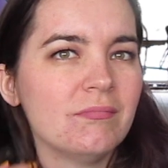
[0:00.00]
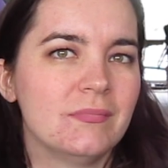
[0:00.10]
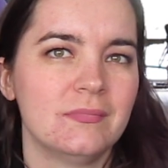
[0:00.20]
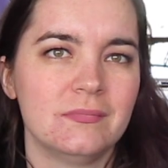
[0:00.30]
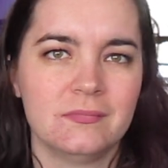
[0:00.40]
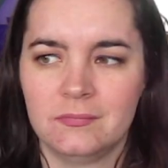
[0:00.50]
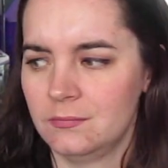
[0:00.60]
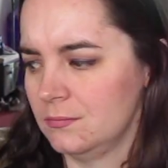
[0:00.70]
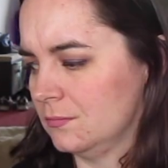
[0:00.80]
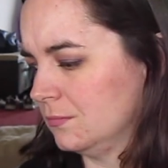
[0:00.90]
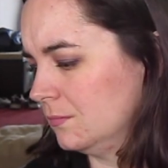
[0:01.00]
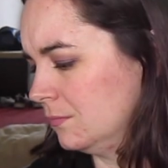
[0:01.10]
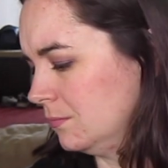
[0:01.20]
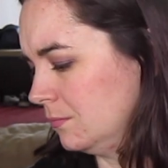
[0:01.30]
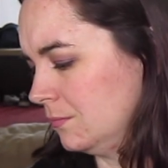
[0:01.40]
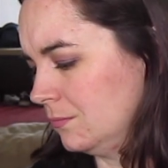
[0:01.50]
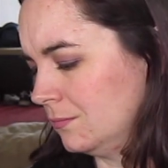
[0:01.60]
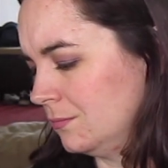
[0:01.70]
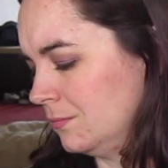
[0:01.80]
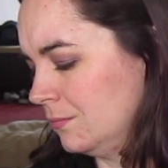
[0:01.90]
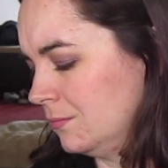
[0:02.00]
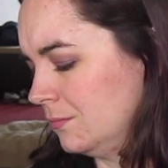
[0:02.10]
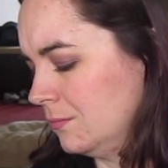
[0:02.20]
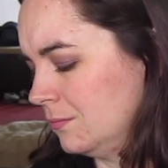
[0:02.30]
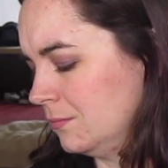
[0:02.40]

No one is speaking in this clip.